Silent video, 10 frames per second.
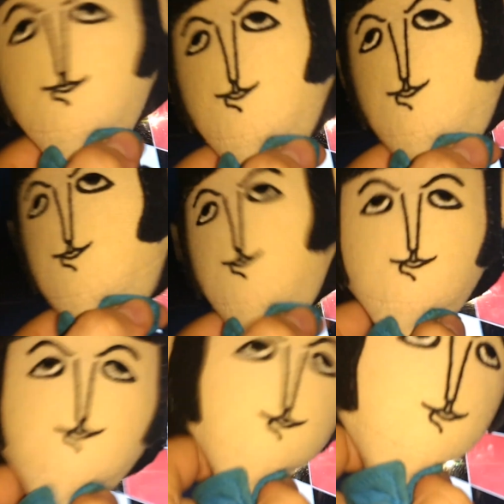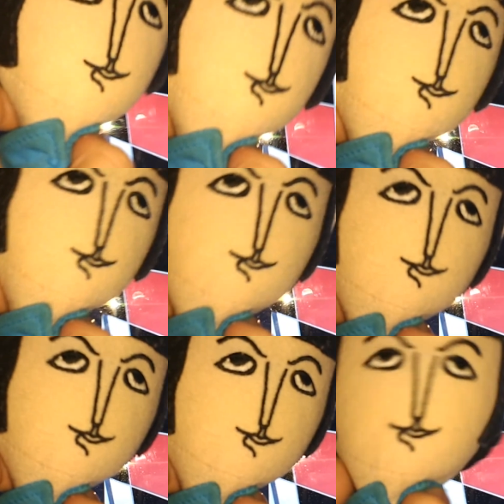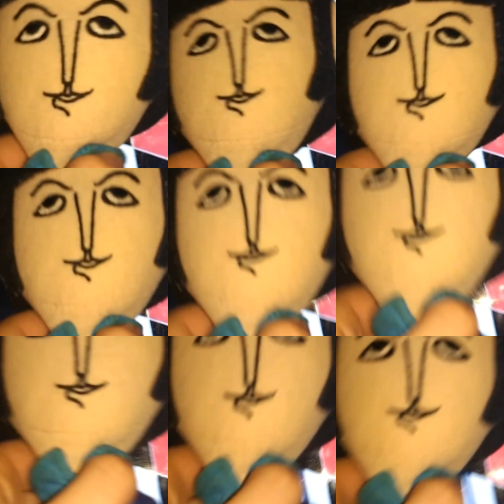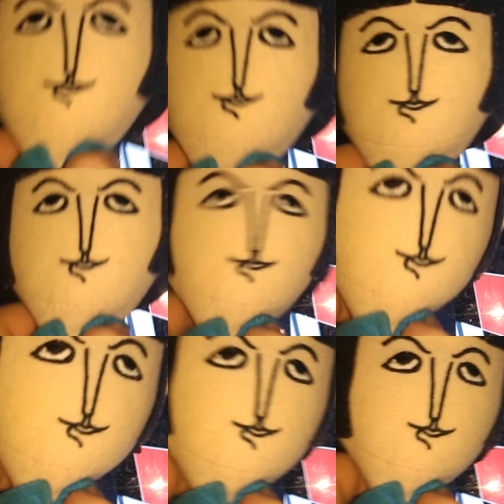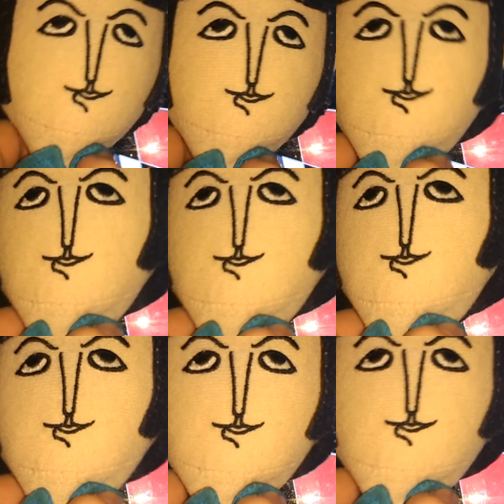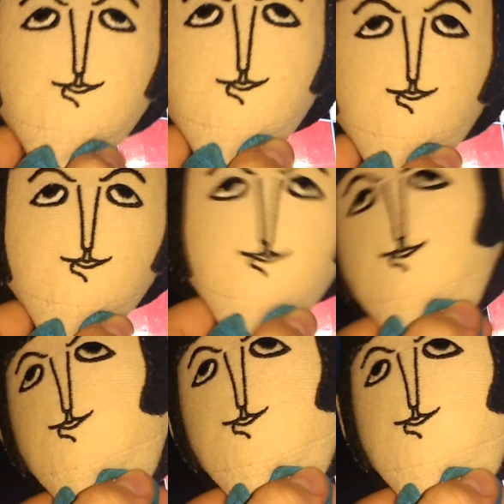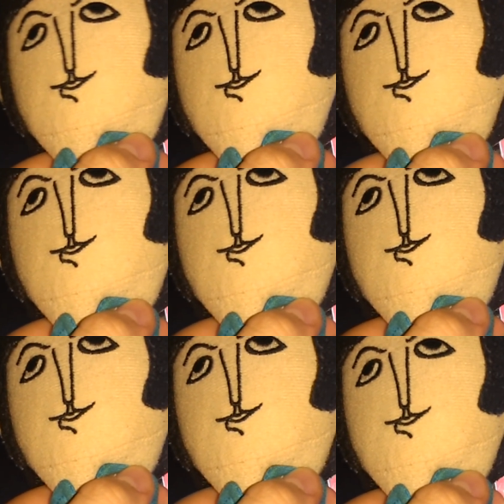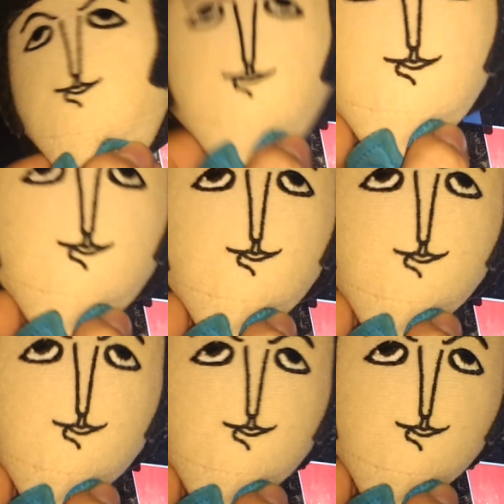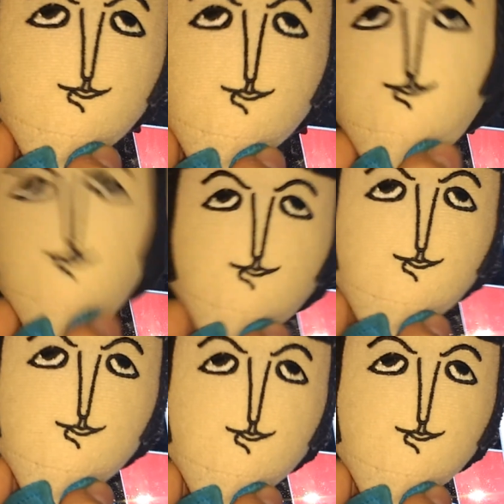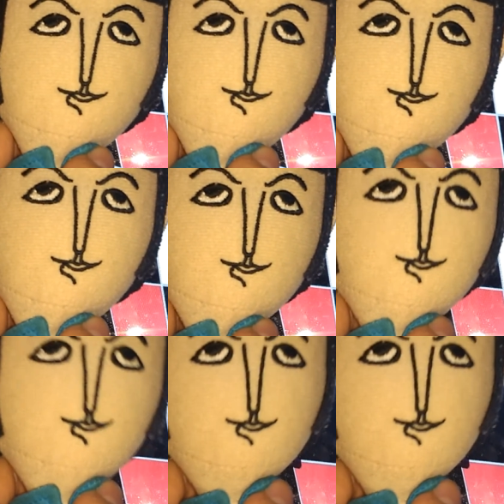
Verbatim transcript: Because right now, I have like sandals on my feet and it's really hot. It's like 85 degrees. So I don't know if